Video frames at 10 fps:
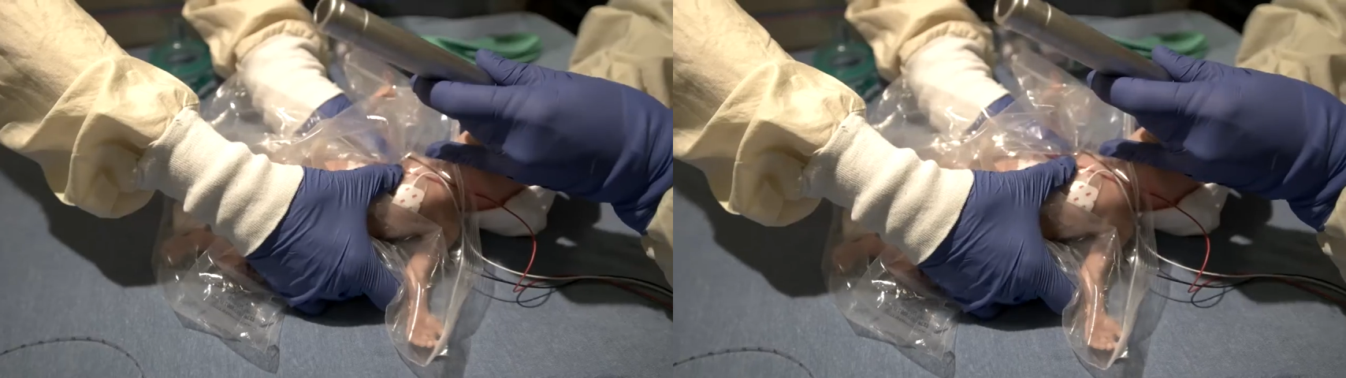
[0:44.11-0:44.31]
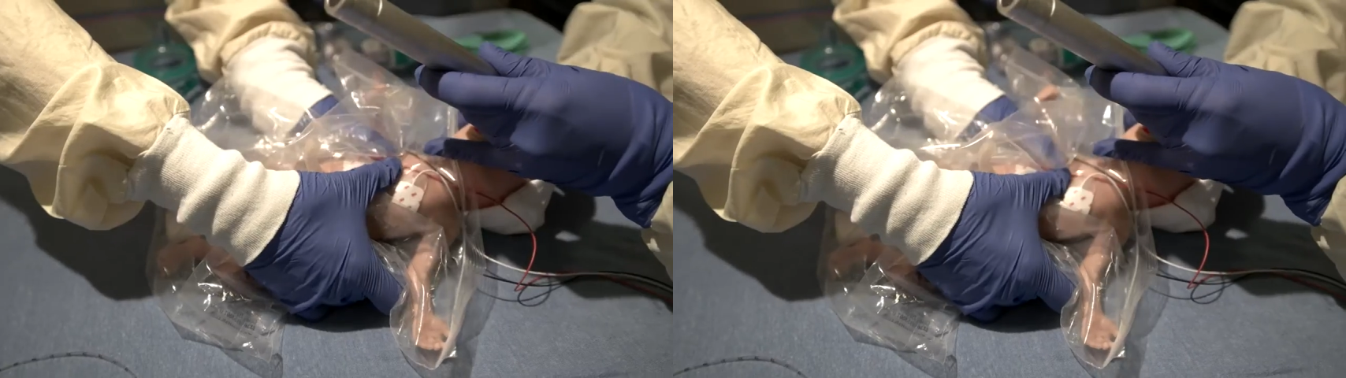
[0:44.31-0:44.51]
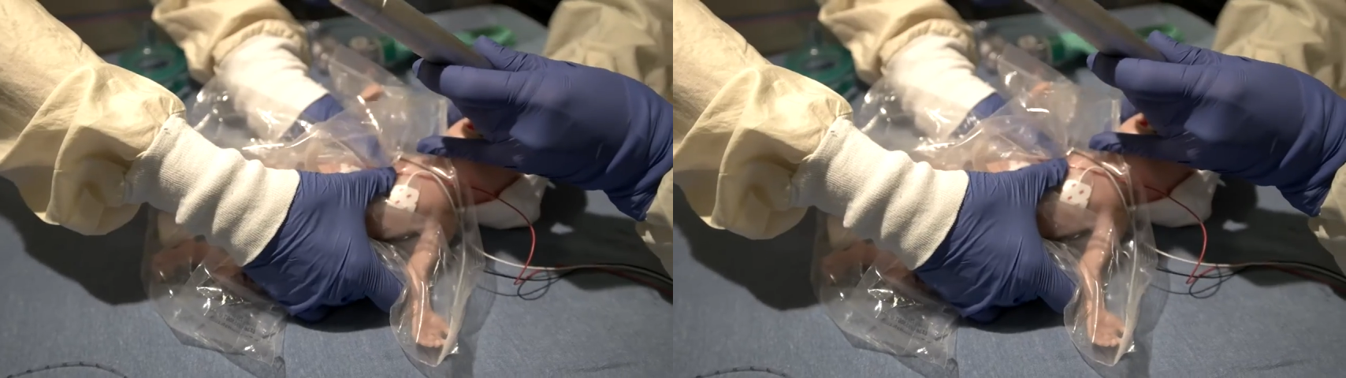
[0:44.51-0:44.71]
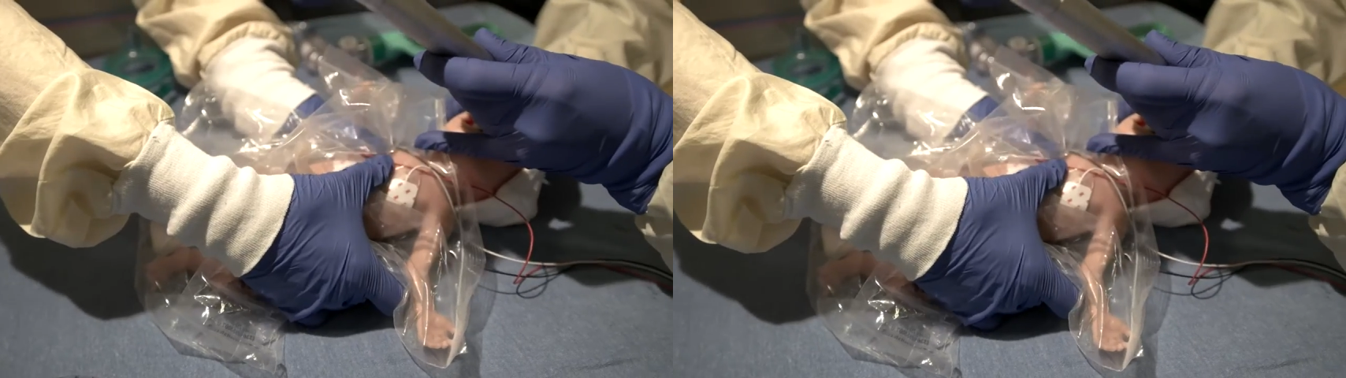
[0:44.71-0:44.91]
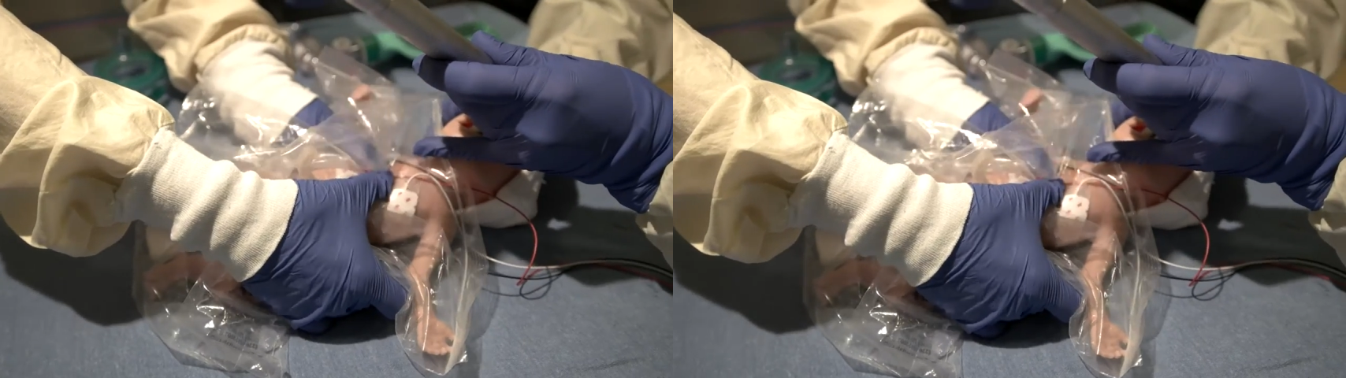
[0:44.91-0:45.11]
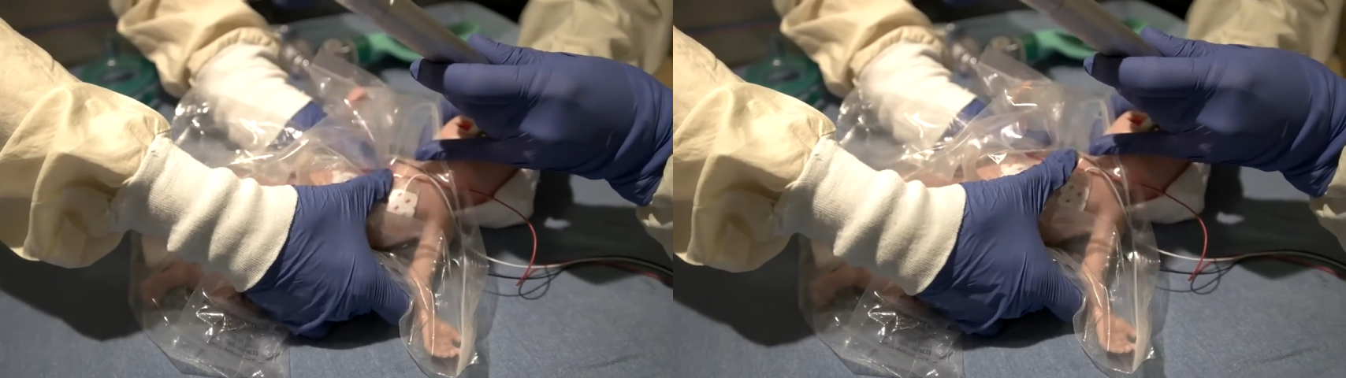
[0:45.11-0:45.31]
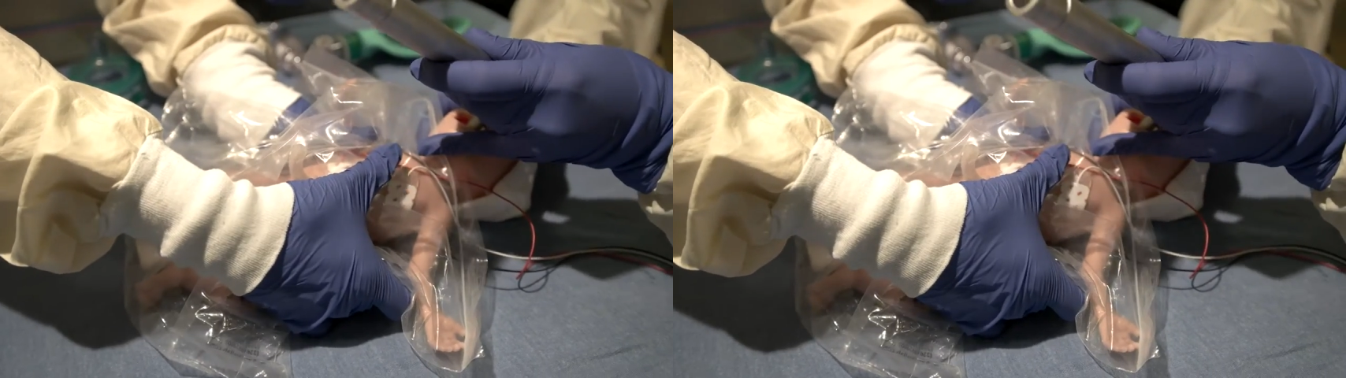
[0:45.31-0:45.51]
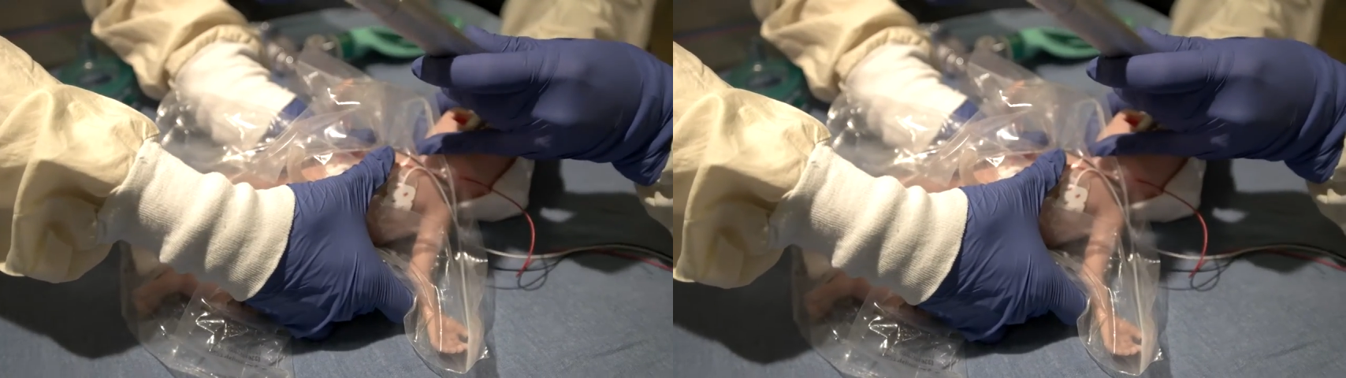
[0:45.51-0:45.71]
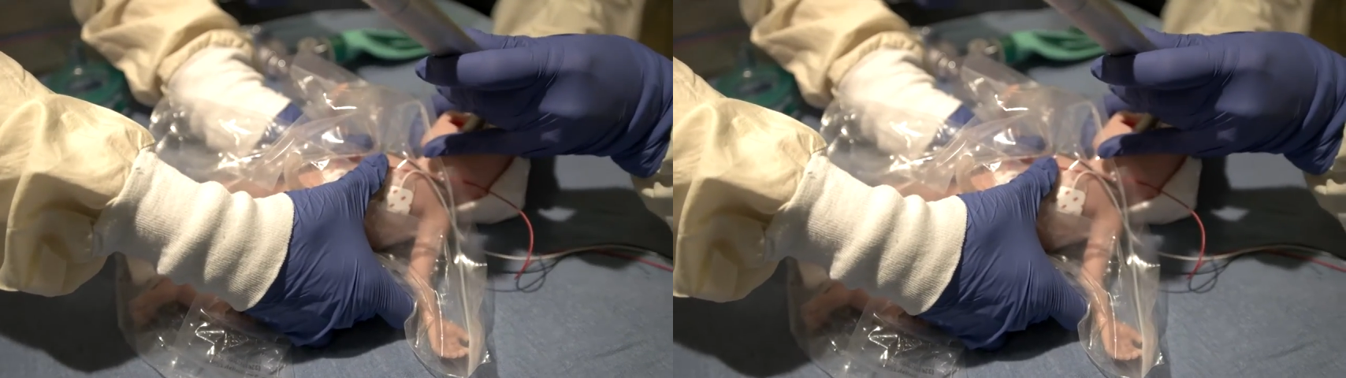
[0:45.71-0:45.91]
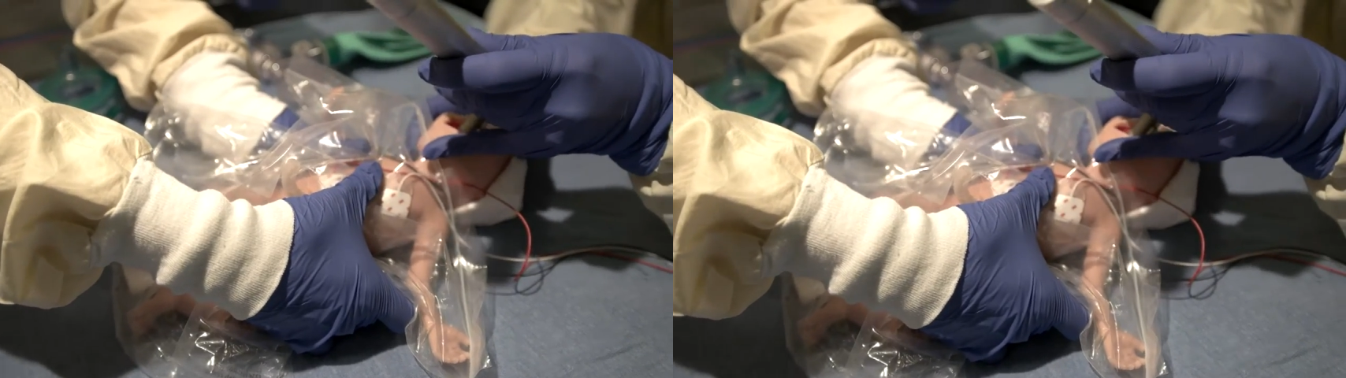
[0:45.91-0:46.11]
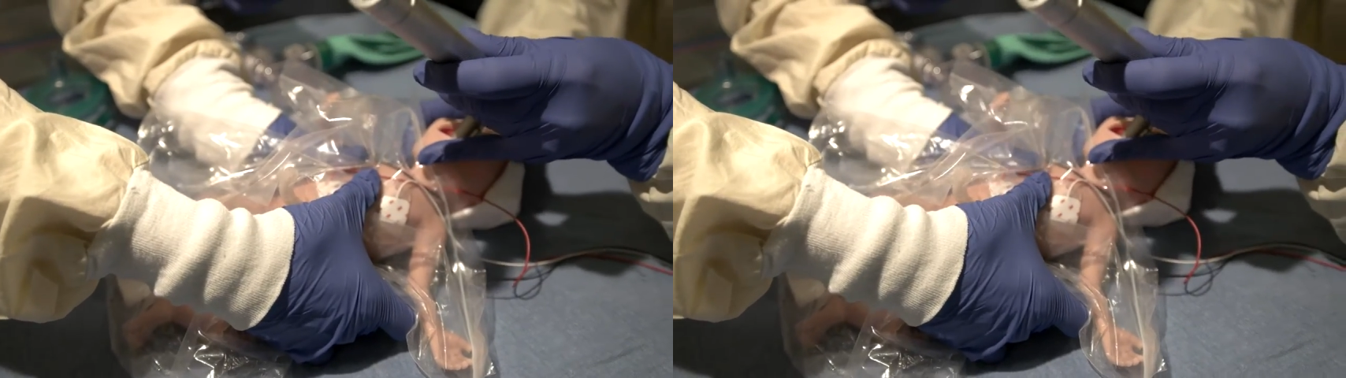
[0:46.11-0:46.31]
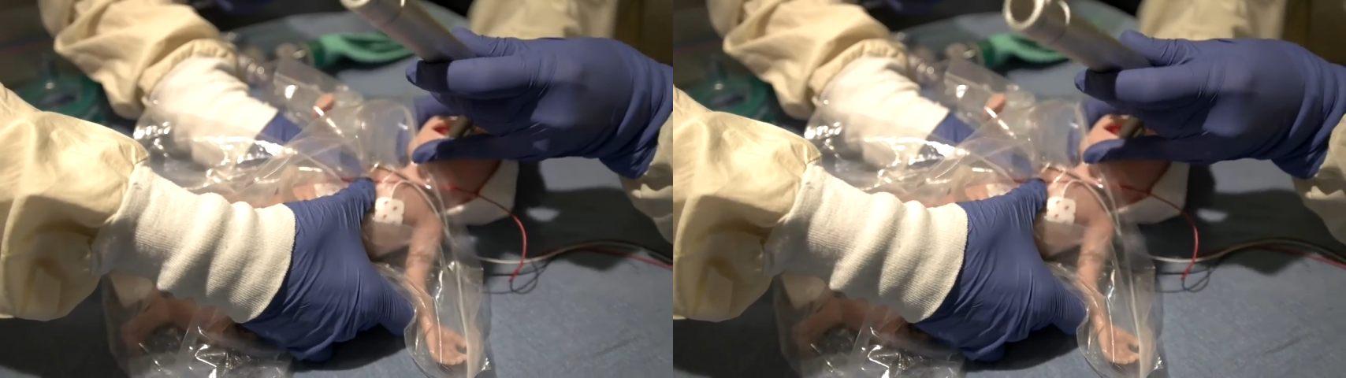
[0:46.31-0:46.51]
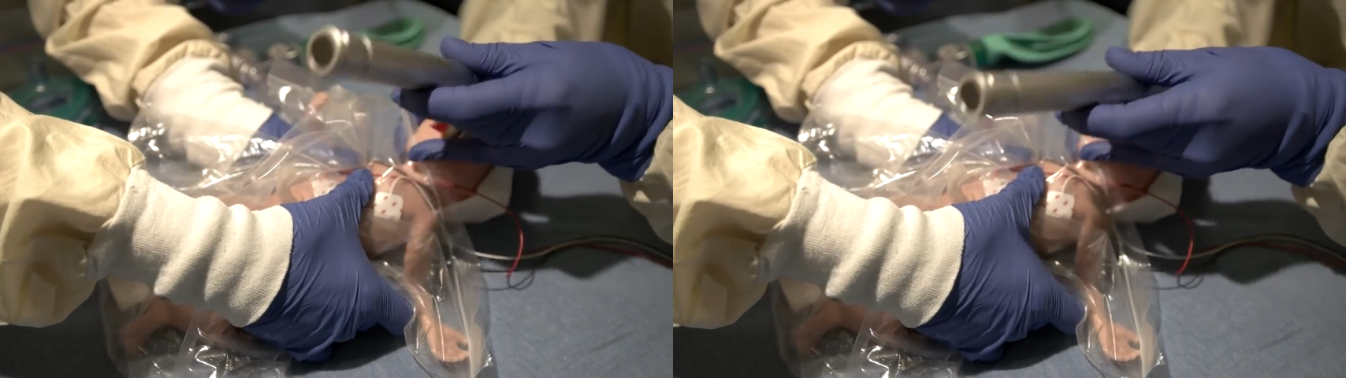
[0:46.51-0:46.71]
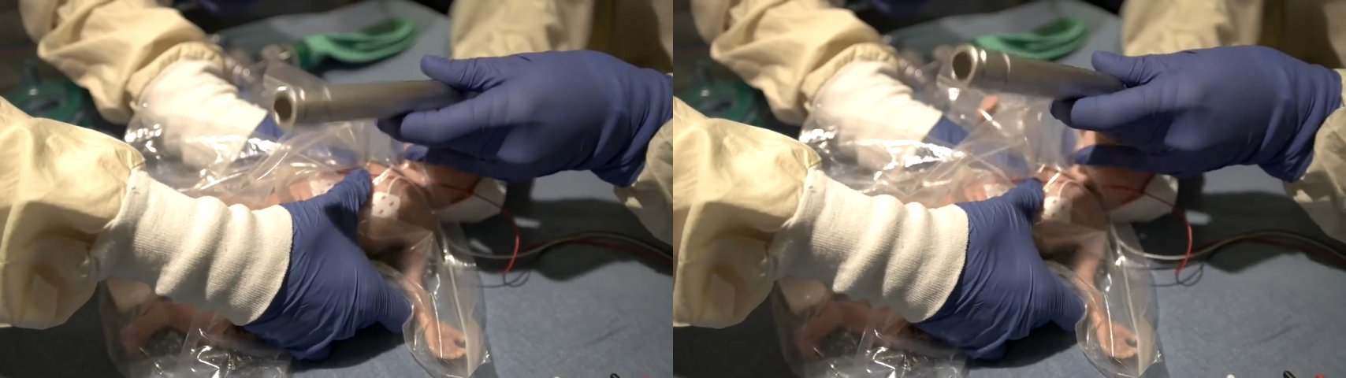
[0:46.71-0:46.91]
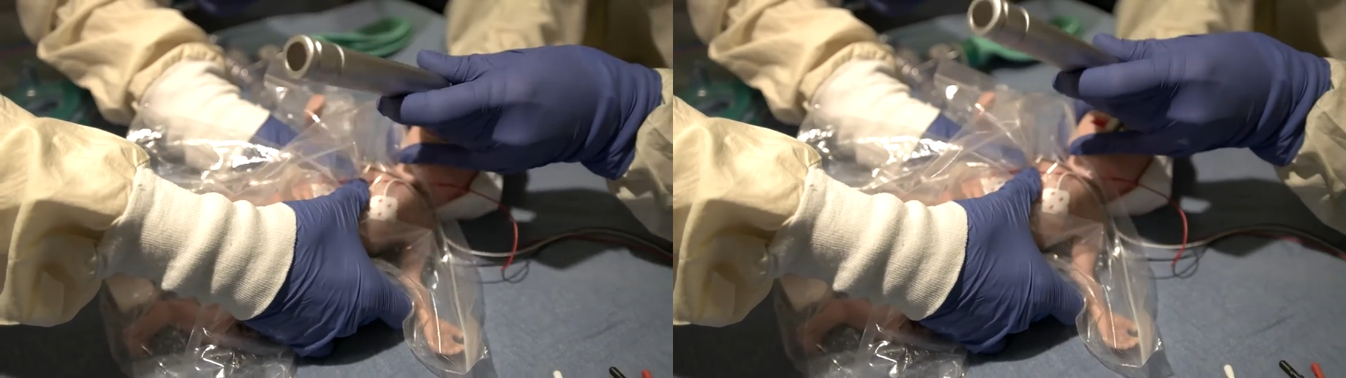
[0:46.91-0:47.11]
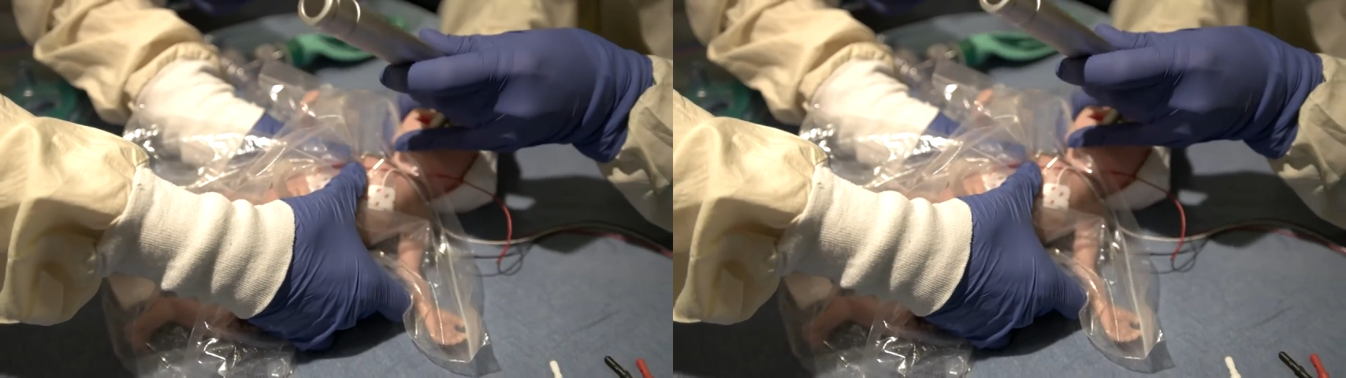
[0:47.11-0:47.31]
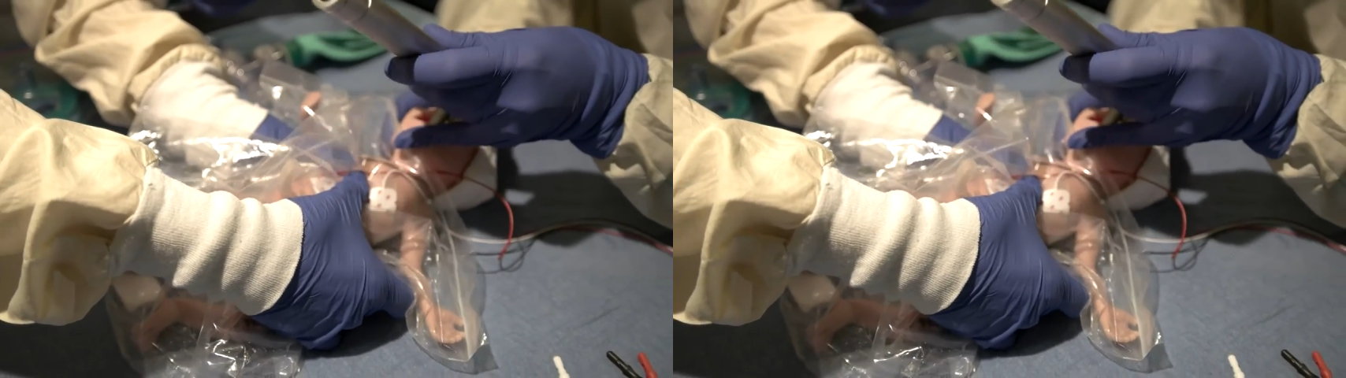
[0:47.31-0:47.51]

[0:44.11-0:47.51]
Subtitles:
Nobody's mouth can be seen.